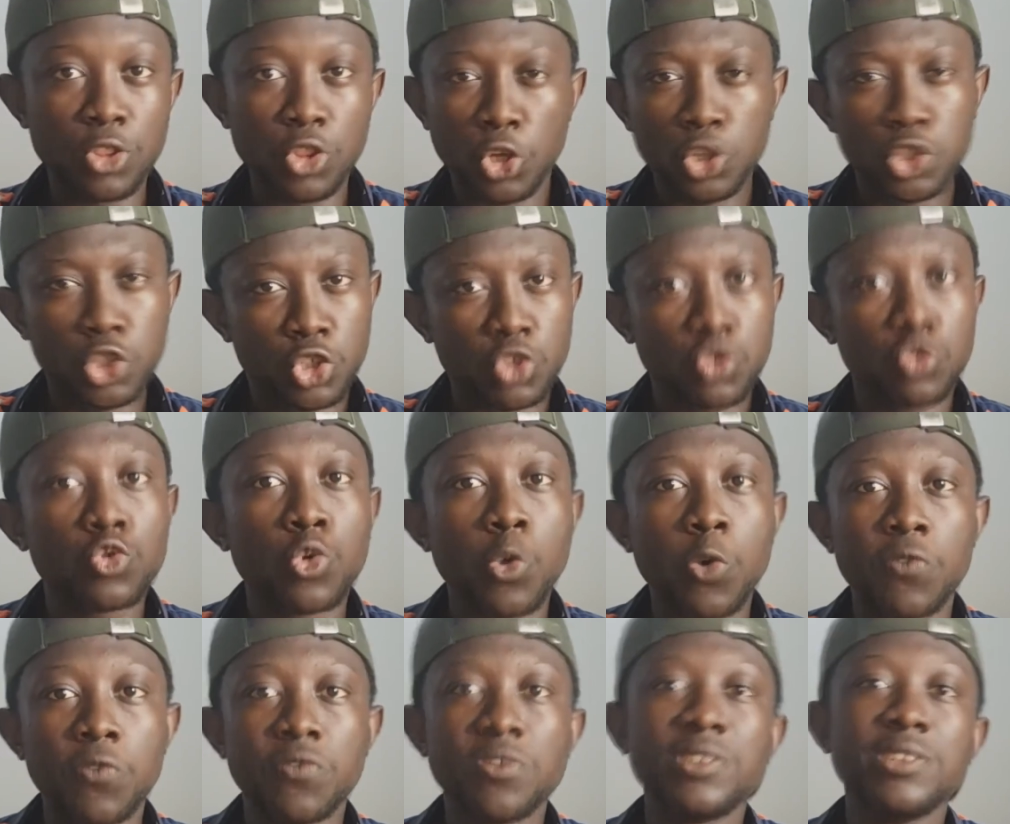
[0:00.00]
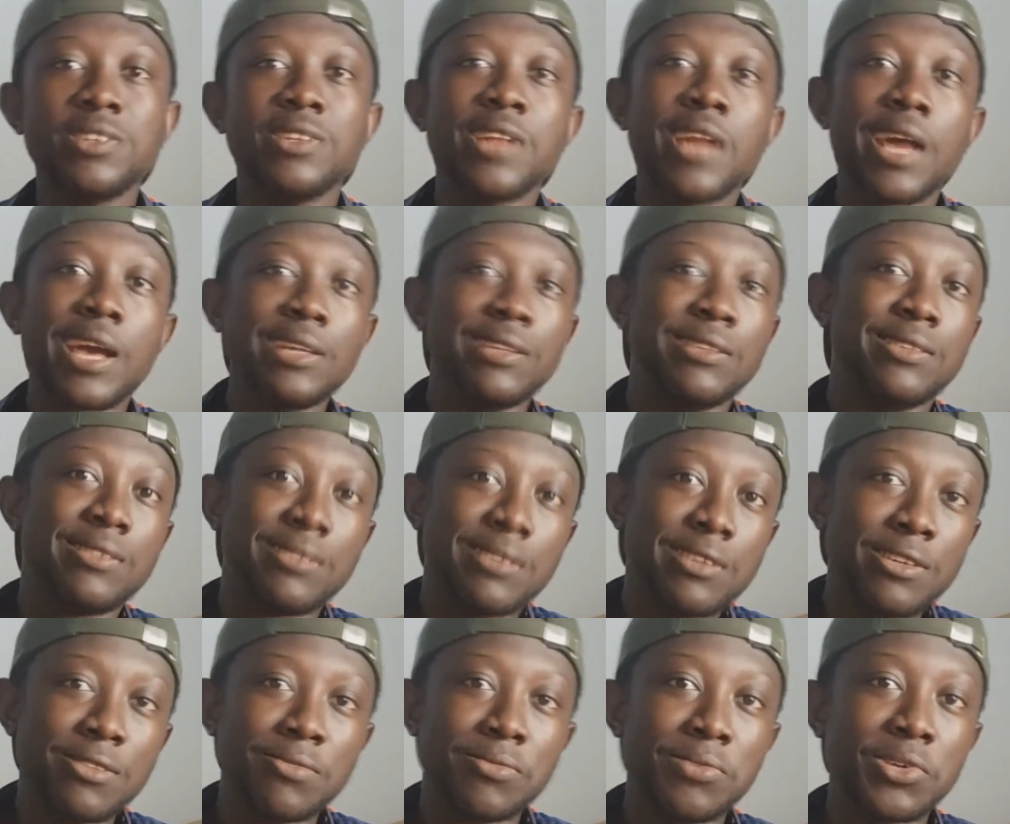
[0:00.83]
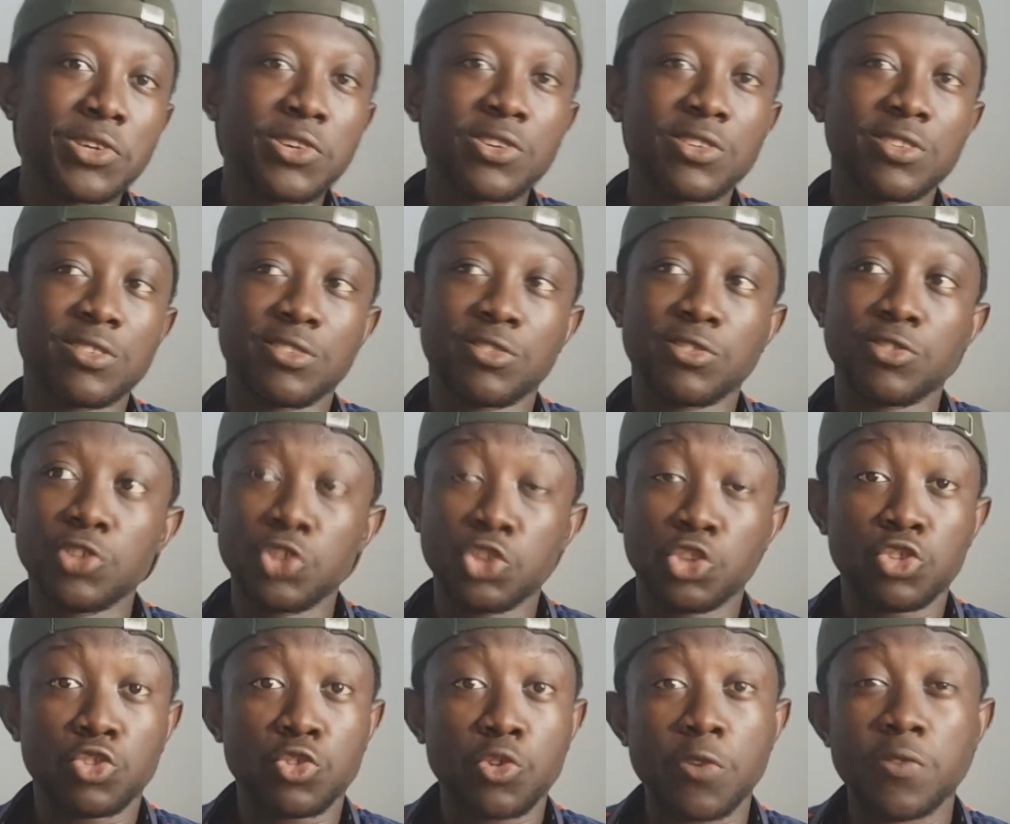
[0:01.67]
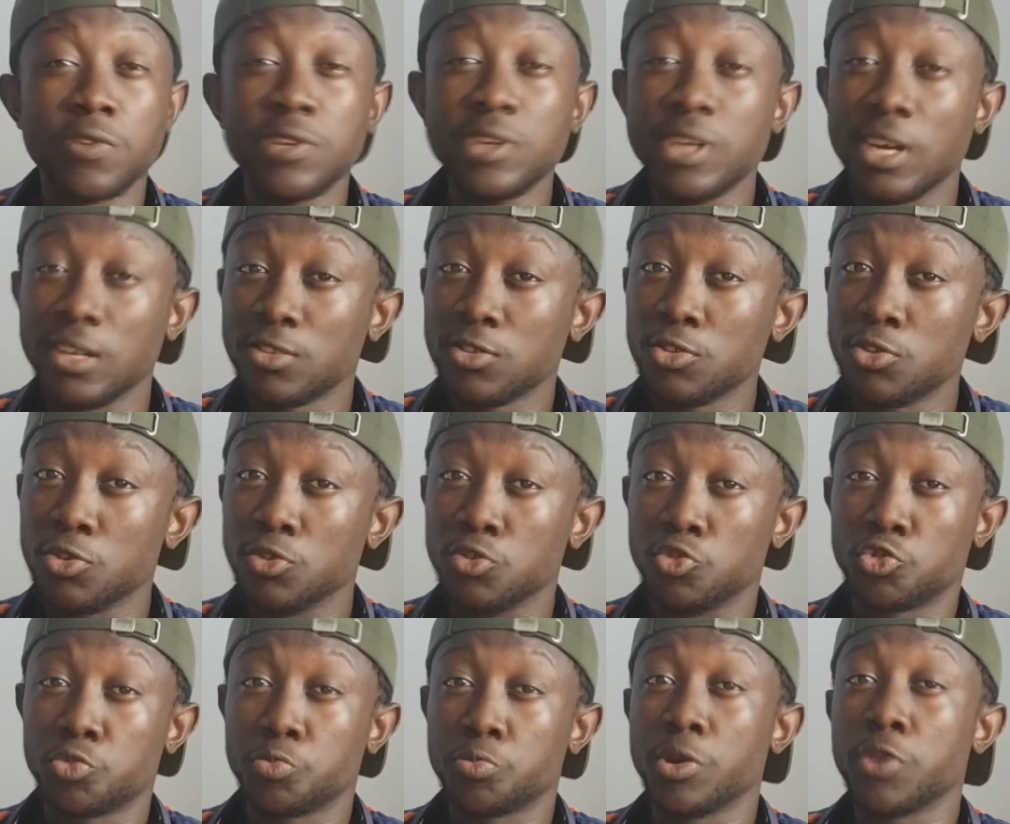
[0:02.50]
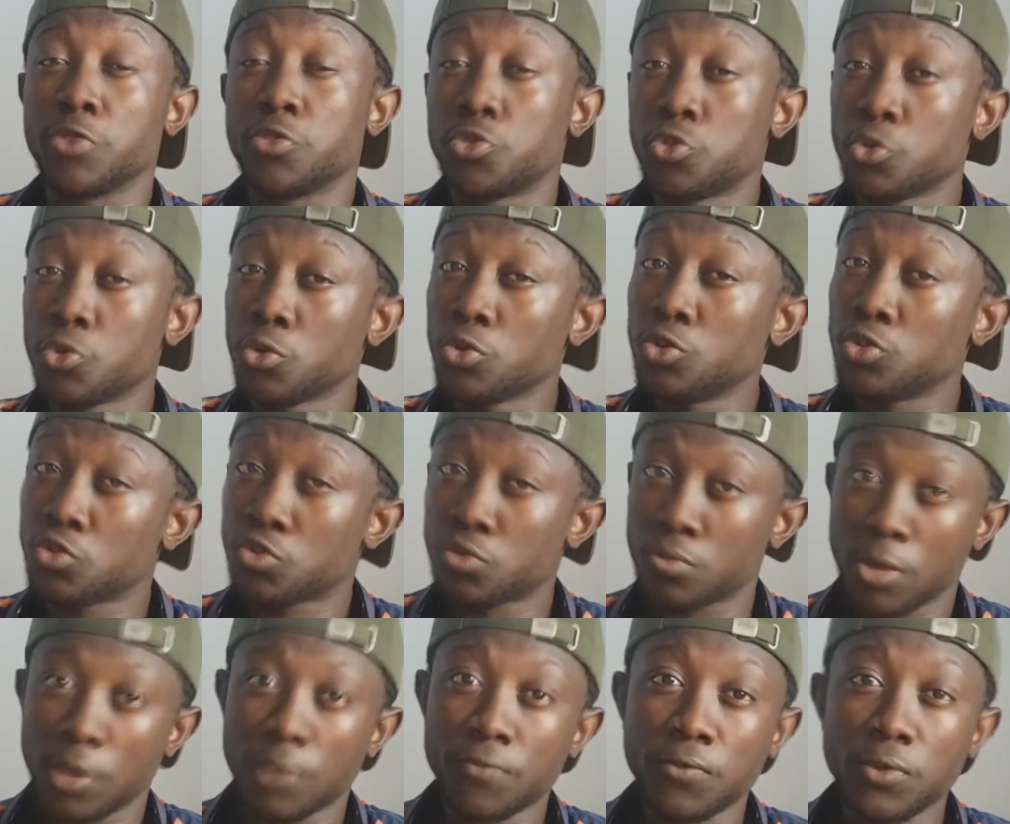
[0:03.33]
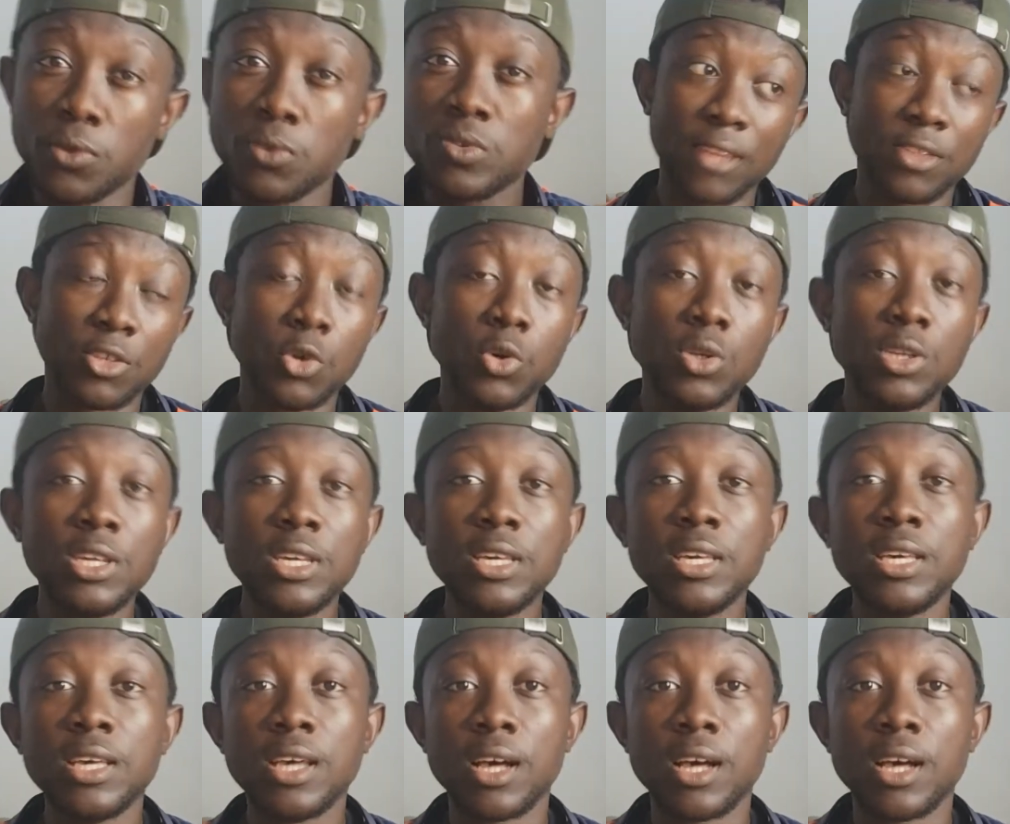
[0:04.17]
Not just COVID-19, because it's not just COVID-19, you can spread through your smartphones. The only